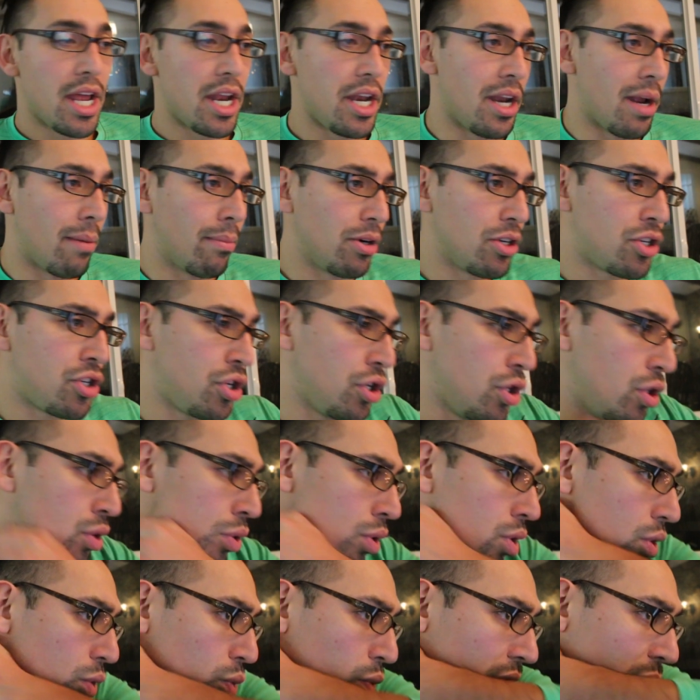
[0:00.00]
Number
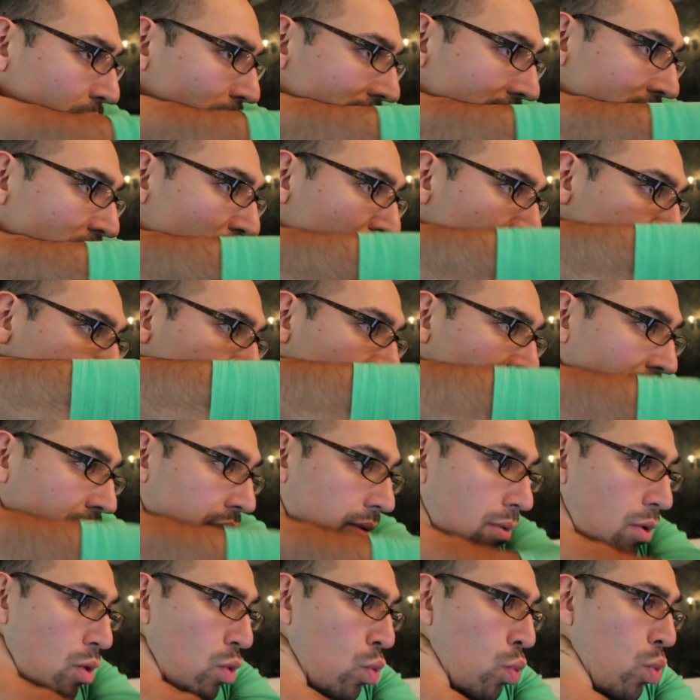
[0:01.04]
two, we went
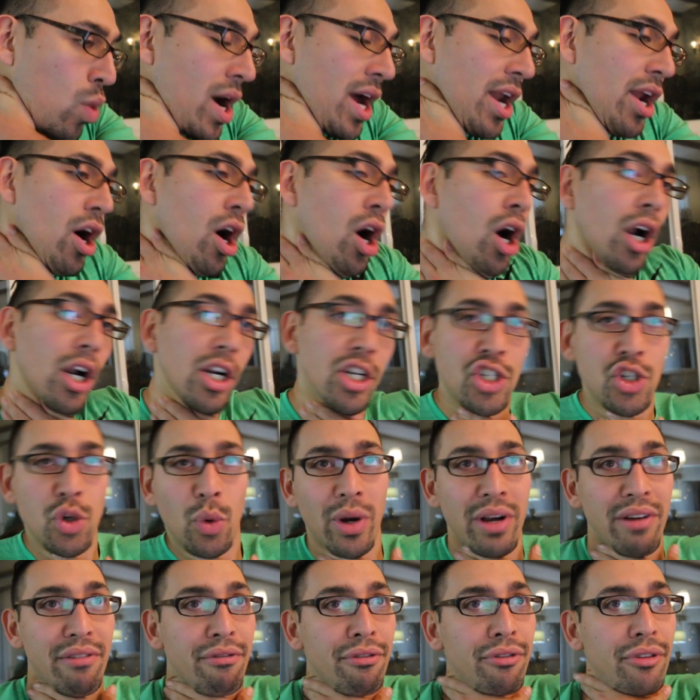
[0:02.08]
over what are
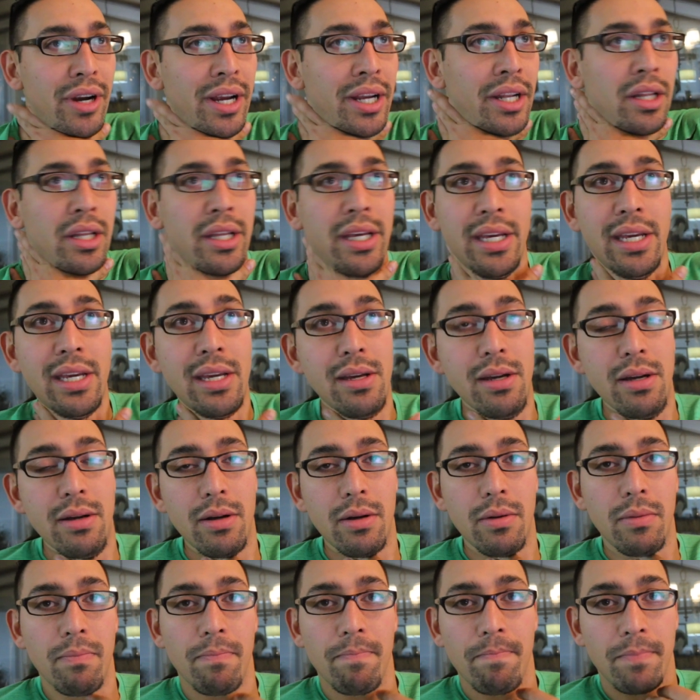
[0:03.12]
joint-friendly
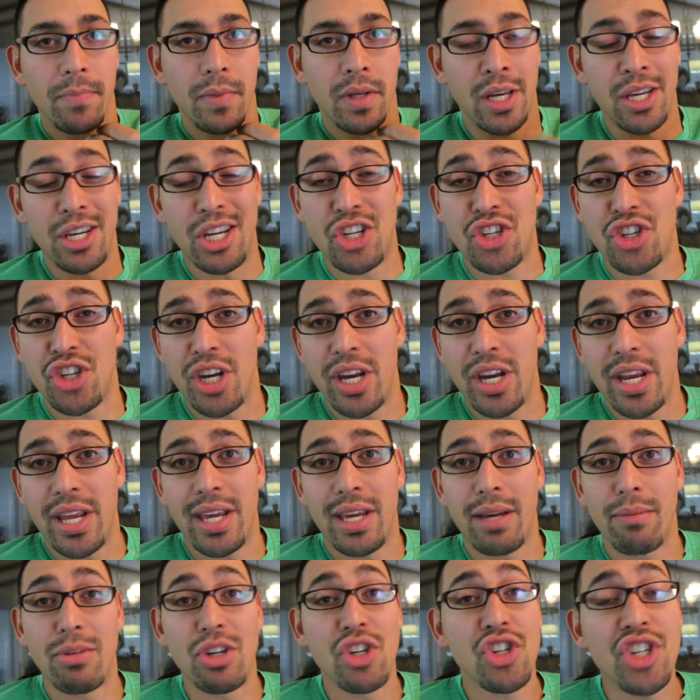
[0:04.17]

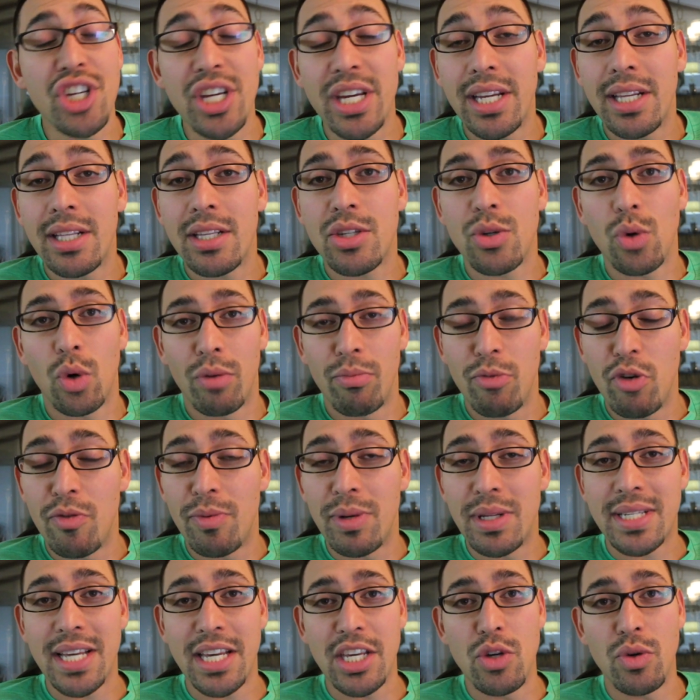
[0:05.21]
conditioning machines or
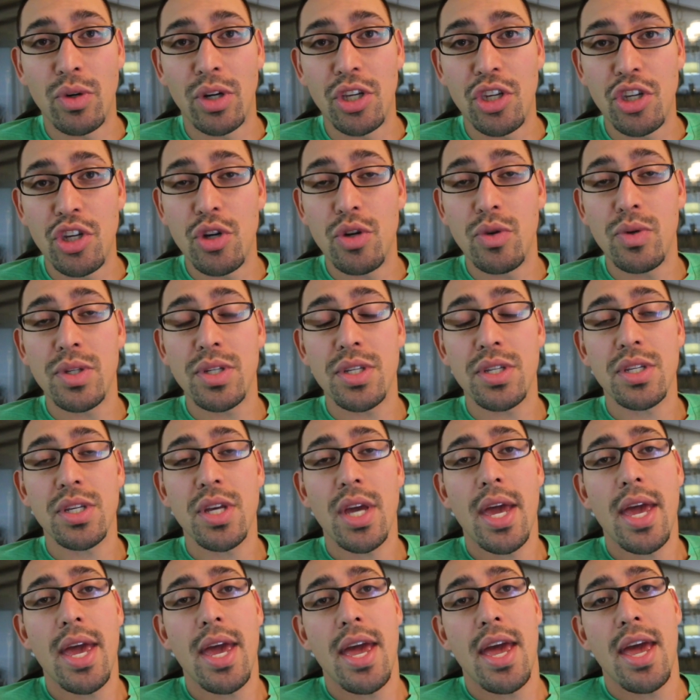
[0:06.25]
movements that you can use,
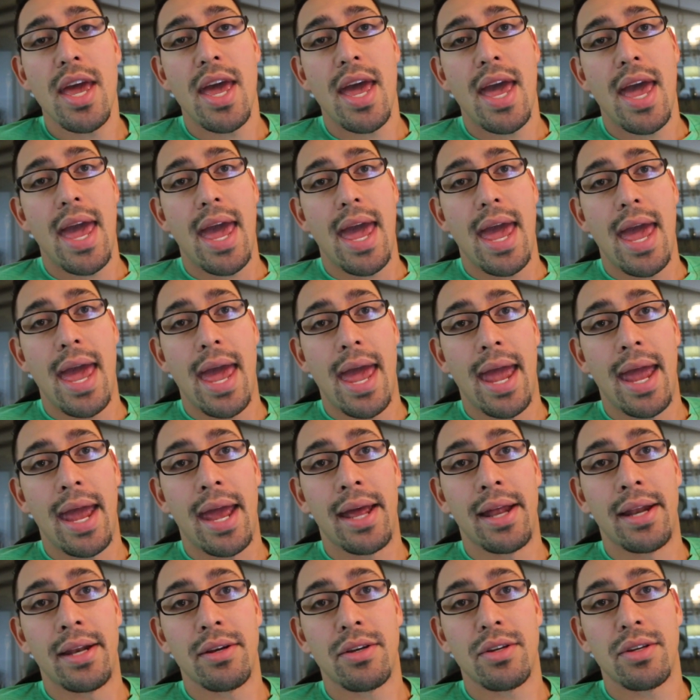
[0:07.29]

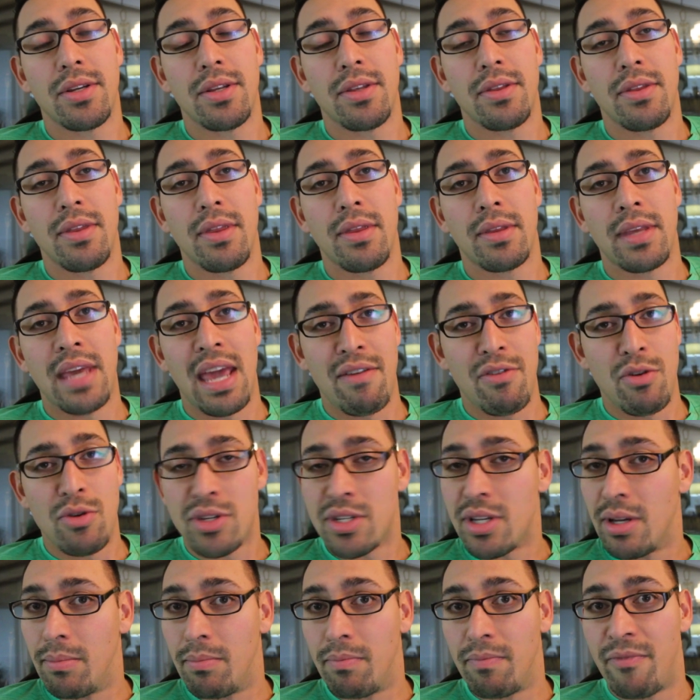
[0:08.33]
and gave you
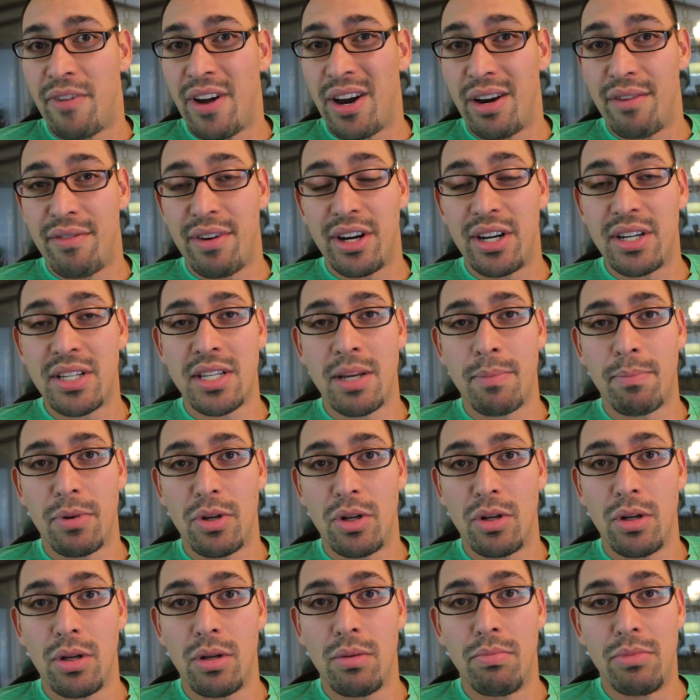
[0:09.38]
some very, very
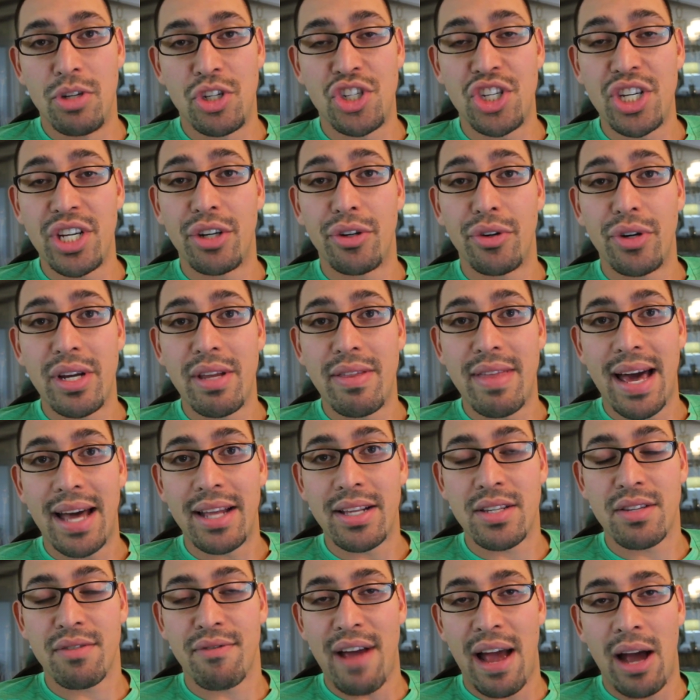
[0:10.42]
simple machinery
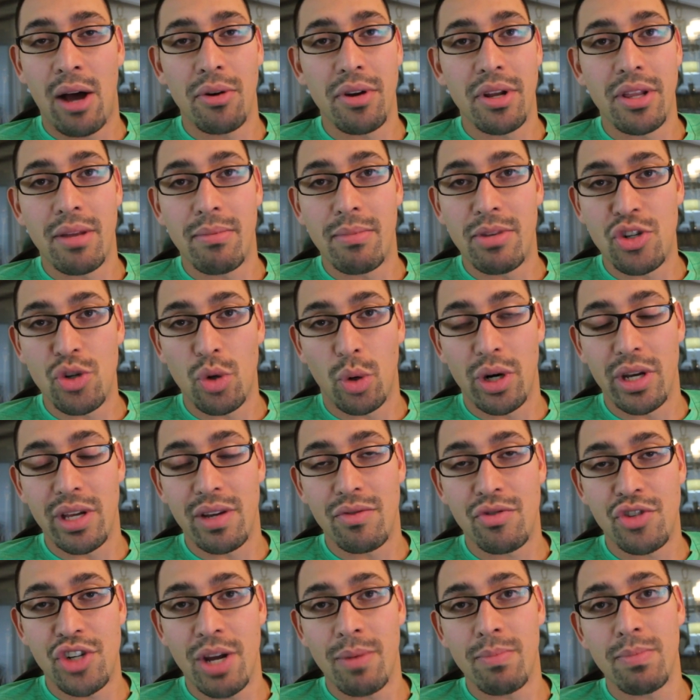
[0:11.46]
that's found in the majority
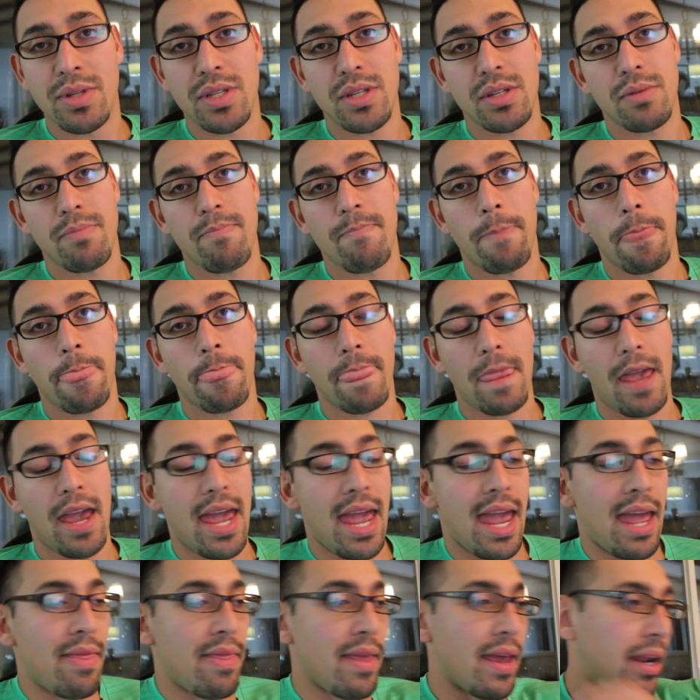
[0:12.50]
of gyms.
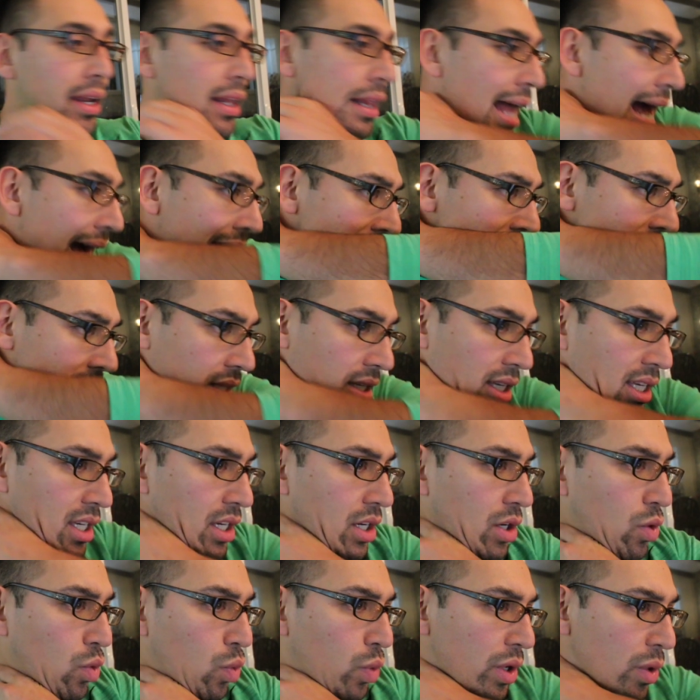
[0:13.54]
And then
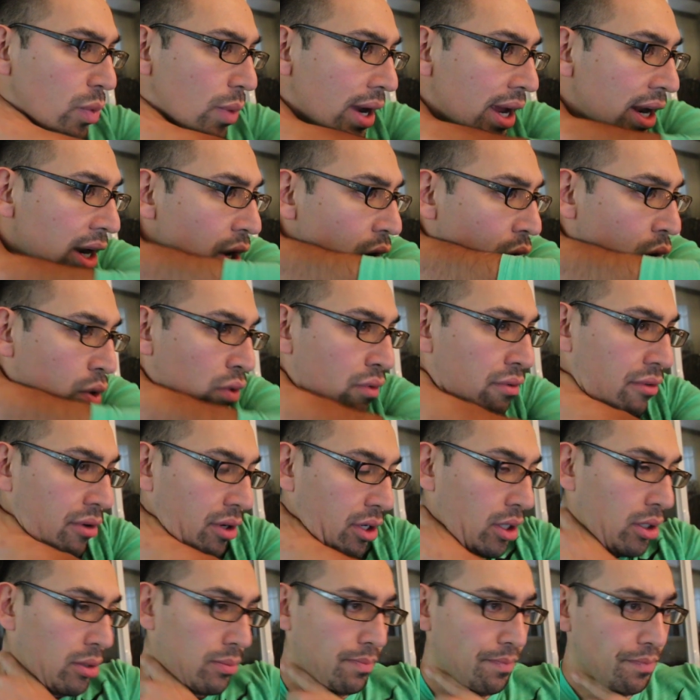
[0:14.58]
lastly, we went
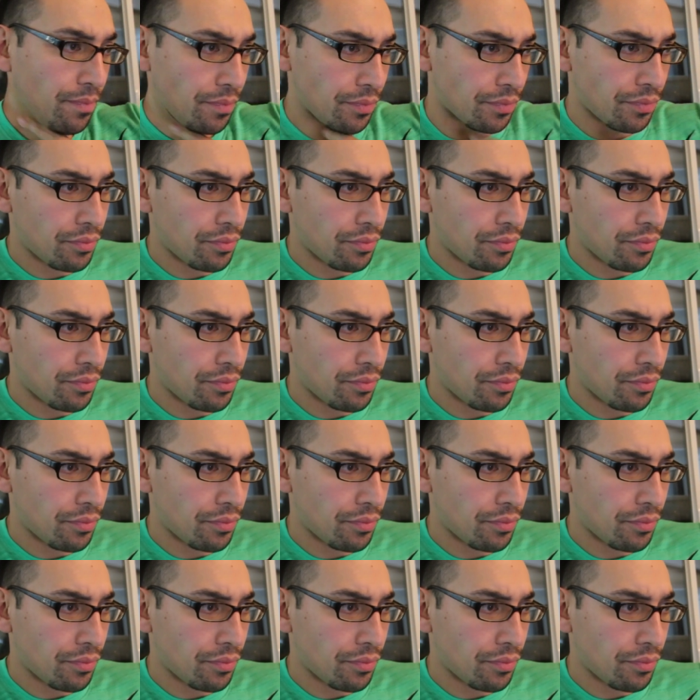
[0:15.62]
over